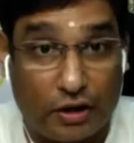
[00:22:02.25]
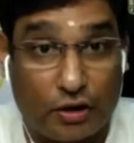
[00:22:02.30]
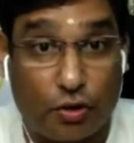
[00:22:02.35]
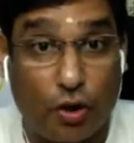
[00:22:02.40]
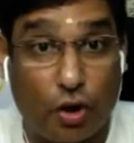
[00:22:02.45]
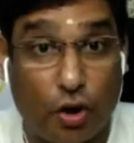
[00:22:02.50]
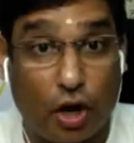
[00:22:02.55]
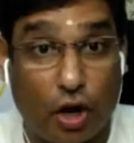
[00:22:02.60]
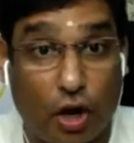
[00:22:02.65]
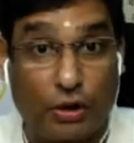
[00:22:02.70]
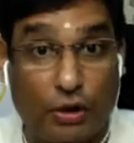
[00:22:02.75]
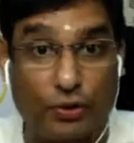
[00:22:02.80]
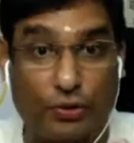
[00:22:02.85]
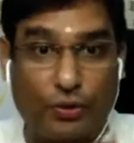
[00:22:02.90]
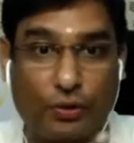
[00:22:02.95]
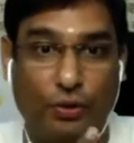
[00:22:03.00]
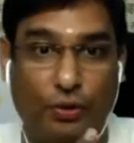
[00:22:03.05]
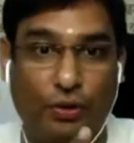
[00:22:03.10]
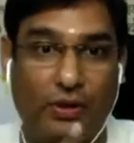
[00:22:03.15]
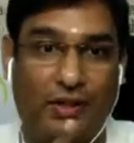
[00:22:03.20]
to
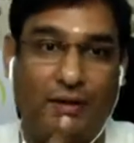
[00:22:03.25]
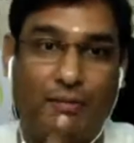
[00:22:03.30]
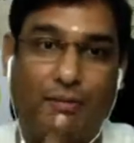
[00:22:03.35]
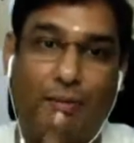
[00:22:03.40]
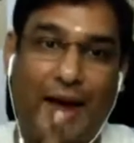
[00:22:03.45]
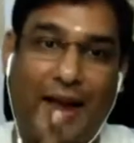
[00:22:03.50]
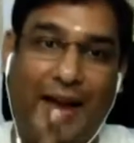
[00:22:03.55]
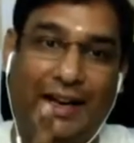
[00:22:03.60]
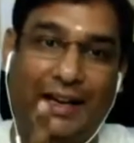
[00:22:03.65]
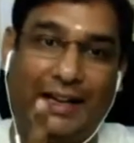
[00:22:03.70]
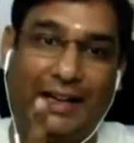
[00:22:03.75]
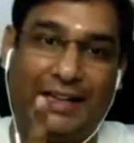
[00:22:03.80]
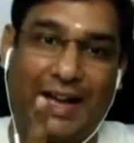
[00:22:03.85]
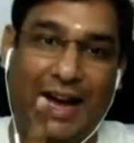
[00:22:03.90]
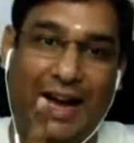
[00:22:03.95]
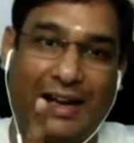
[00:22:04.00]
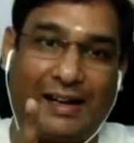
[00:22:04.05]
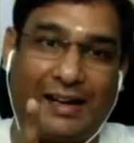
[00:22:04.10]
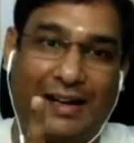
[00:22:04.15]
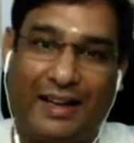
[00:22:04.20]
control the mind
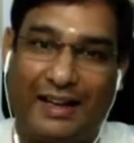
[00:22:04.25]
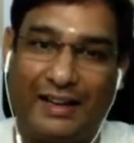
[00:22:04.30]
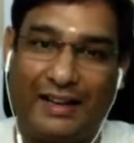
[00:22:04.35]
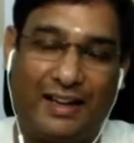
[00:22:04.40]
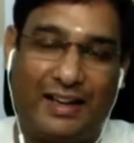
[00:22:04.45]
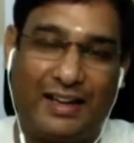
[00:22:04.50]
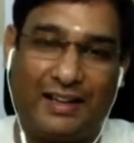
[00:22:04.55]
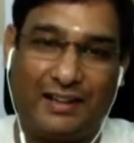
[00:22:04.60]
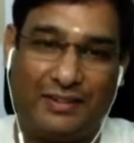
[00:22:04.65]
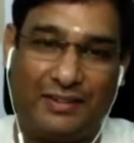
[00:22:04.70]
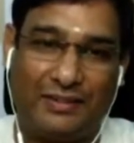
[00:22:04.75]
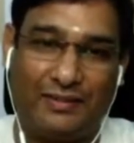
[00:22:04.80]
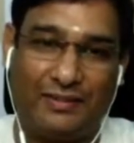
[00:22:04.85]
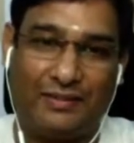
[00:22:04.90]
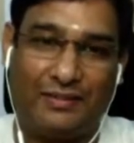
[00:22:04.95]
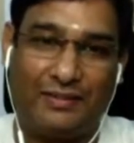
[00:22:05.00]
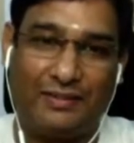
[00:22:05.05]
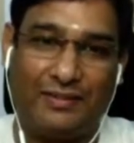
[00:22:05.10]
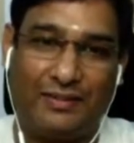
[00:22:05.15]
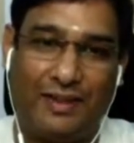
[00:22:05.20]
directly
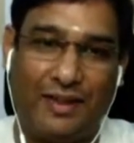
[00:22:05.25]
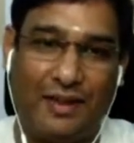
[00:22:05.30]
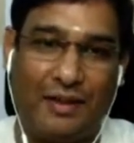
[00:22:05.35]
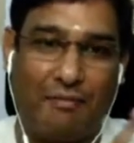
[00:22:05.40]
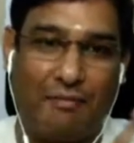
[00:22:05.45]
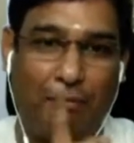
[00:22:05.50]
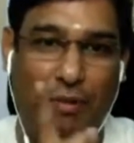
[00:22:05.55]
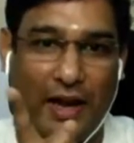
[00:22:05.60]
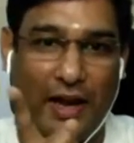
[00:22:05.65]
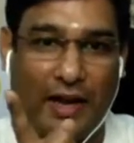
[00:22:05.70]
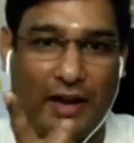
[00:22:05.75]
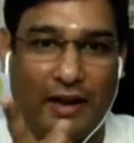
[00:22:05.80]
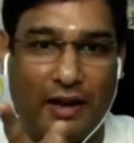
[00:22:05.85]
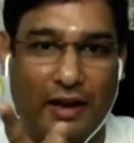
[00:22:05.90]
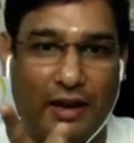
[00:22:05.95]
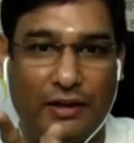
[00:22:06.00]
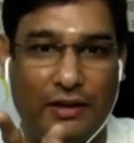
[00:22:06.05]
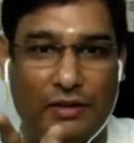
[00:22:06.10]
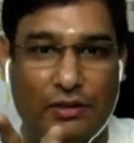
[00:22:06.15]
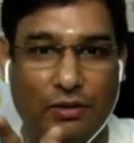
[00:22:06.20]
by
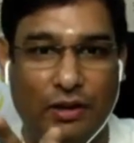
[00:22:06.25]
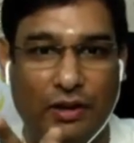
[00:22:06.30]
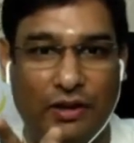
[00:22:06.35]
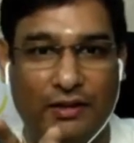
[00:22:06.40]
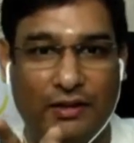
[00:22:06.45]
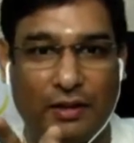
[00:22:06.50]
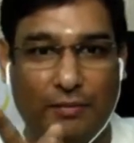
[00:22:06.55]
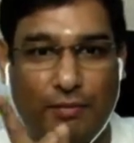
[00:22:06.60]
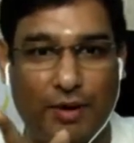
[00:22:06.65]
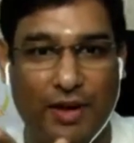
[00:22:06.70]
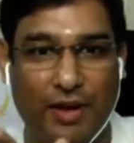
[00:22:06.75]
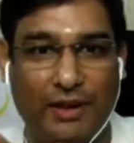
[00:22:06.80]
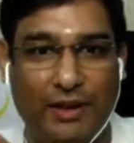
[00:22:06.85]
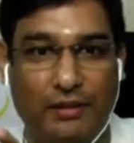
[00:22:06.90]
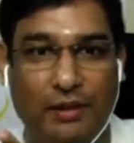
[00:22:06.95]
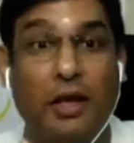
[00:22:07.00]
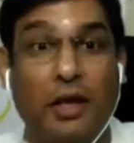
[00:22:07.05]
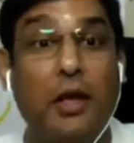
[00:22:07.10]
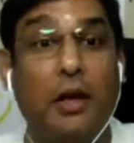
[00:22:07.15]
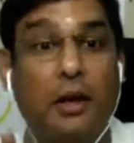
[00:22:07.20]
controlling the breath.
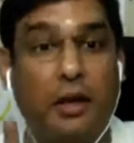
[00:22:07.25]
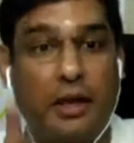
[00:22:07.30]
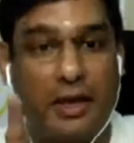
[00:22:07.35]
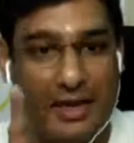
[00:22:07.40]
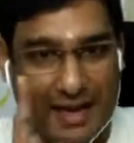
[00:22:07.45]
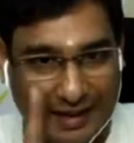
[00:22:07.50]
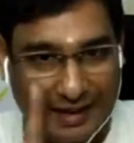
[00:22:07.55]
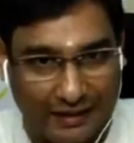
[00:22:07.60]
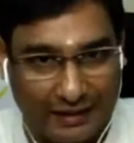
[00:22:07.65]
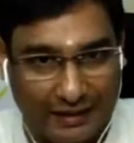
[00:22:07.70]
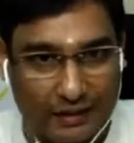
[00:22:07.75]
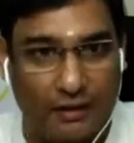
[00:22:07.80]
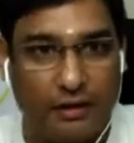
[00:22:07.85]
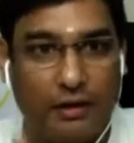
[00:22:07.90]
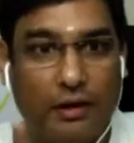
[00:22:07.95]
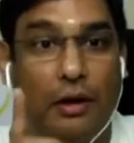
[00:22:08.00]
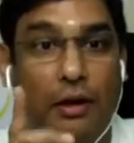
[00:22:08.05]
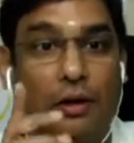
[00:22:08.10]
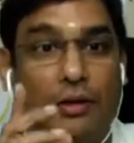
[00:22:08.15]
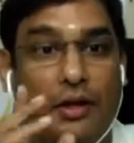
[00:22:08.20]
Yet
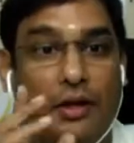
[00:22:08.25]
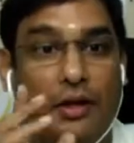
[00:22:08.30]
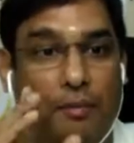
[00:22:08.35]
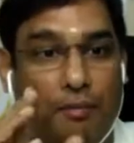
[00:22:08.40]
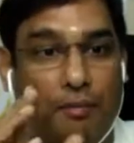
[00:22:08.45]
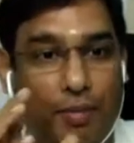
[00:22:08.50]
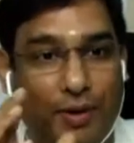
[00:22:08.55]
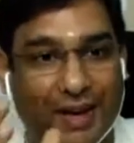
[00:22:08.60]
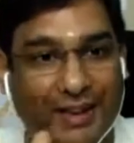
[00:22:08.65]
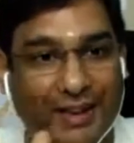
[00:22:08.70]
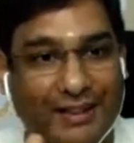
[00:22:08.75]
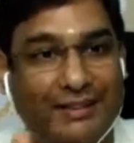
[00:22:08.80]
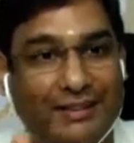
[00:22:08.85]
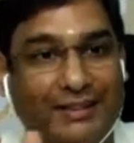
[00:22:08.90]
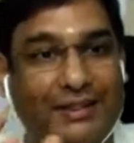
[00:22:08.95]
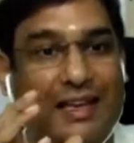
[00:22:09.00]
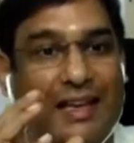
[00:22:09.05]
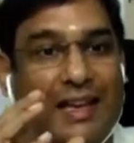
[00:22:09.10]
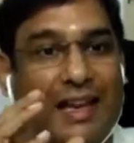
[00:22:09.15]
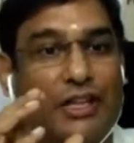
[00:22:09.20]
the breath
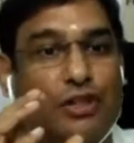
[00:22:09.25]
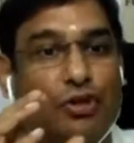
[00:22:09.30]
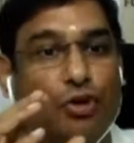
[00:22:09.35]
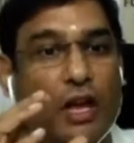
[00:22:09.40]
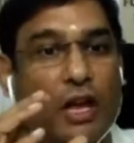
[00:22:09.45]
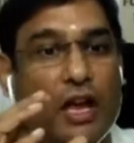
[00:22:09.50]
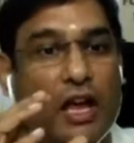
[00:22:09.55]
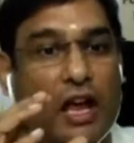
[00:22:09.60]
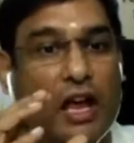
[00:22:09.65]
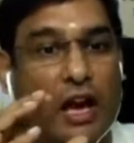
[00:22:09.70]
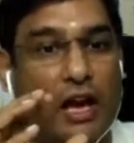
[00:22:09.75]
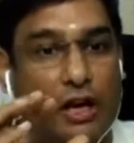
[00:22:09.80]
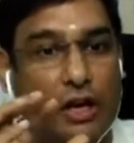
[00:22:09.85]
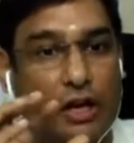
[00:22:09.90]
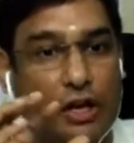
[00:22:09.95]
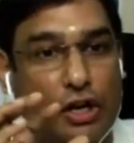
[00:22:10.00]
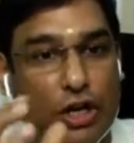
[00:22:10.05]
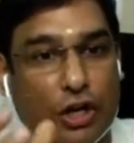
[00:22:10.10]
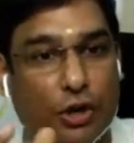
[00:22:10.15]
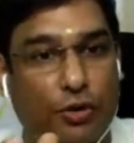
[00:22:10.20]
is only
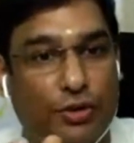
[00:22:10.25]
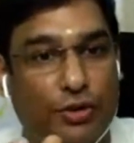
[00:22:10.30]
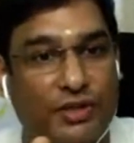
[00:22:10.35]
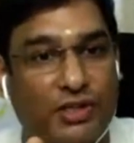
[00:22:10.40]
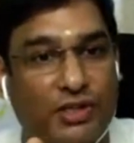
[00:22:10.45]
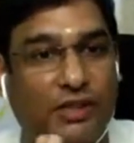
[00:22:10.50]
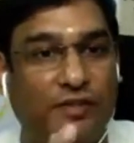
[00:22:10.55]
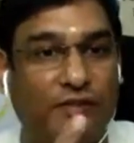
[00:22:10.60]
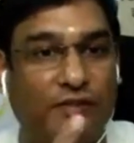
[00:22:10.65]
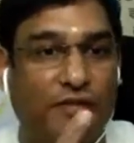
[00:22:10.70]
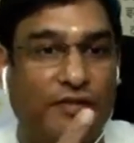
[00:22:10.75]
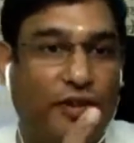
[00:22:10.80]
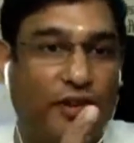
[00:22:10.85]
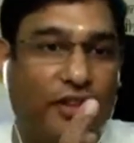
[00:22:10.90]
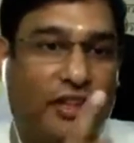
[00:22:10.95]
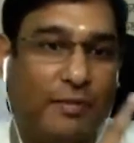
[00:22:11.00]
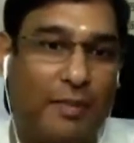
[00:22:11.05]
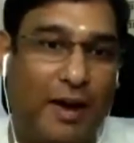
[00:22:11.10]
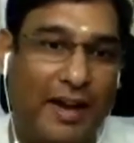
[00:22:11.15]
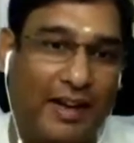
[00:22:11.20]
conducive for
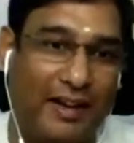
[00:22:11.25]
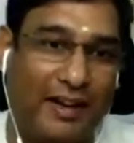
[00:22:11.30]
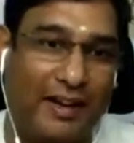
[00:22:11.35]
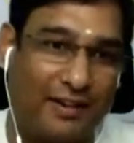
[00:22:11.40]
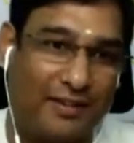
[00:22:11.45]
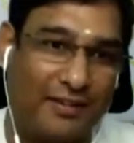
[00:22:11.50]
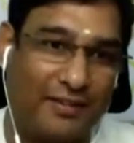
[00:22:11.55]
the mind.